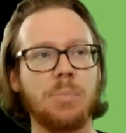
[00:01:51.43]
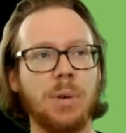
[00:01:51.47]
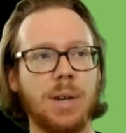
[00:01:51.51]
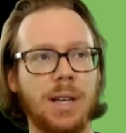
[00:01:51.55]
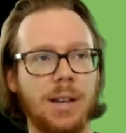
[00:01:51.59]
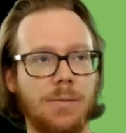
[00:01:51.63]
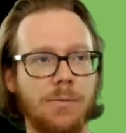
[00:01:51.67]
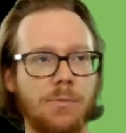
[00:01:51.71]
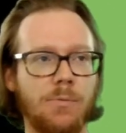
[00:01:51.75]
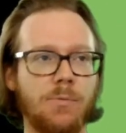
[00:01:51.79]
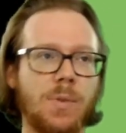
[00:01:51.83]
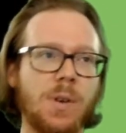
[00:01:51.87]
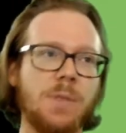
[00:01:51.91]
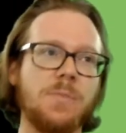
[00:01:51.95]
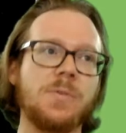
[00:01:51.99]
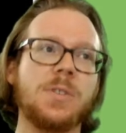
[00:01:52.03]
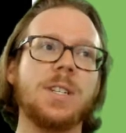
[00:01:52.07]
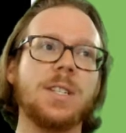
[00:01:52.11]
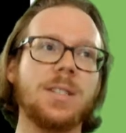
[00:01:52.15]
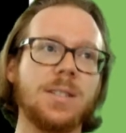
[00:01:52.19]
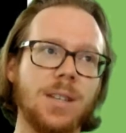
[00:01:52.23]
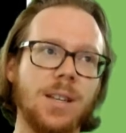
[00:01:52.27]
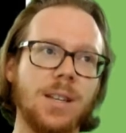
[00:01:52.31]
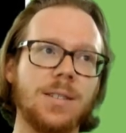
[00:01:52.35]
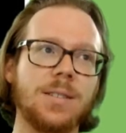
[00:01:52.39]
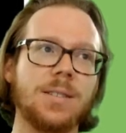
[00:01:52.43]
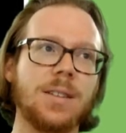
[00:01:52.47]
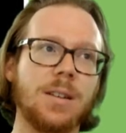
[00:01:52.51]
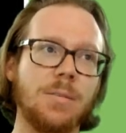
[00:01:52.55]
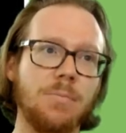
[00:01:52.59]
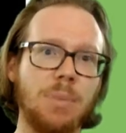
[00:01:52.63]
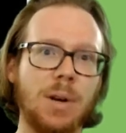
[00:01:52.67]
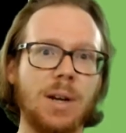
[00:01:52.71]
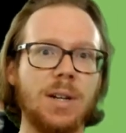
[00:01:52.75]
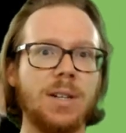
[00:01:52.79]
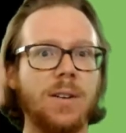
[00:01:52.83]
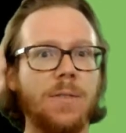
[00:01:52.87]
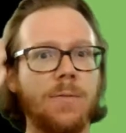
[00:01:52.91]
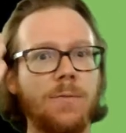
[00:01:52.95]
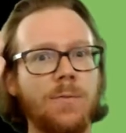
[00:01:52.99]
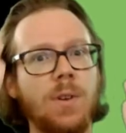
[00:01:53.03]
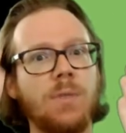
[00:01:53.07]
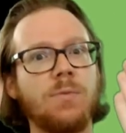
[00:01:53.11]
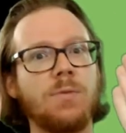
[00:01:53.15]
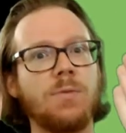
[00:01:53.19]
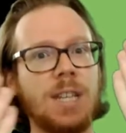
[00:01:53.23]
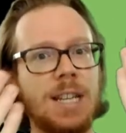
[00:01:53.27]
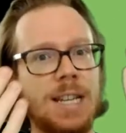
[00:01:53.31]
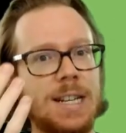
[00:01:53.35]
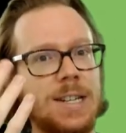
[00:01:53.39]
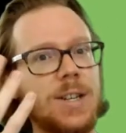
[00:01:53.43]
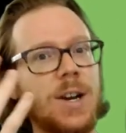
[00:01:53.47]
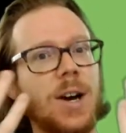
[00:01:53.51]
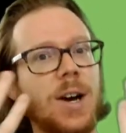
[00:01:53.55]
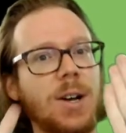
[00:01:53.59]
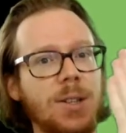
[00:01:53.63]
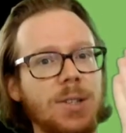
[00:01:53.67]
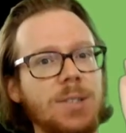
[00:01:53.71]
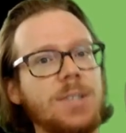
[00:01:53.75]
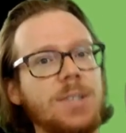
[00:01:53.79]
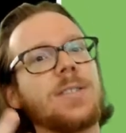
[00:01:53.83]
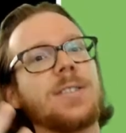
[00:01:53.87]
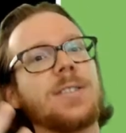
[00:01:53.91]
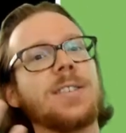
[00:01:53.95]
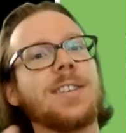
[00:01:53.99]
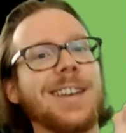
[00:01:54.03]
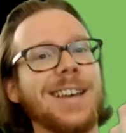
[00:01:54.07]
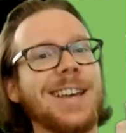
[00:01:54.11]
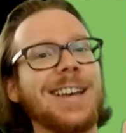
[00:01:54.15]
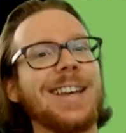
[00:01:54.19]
but 50 cents compared to $15,